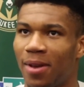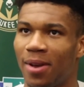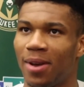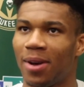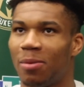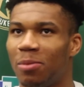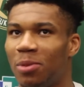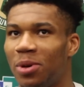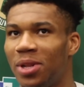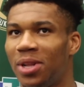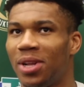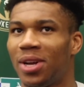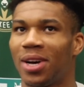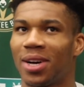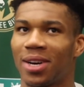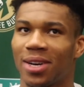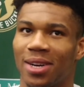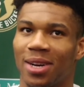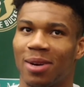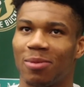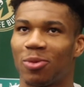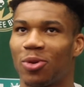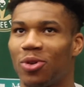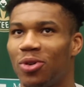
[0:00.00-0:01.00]
and is also
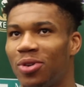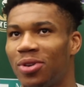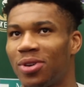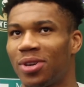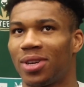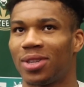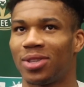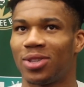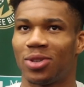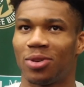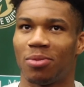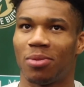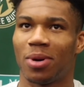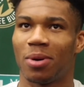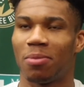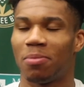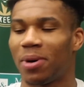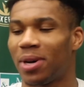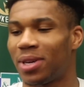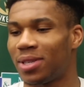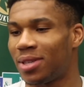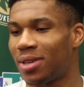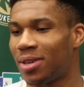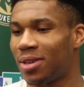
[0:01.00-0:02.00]
known as Greek
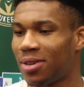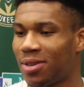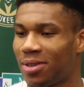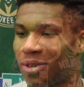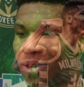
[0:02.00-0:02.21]
Freak.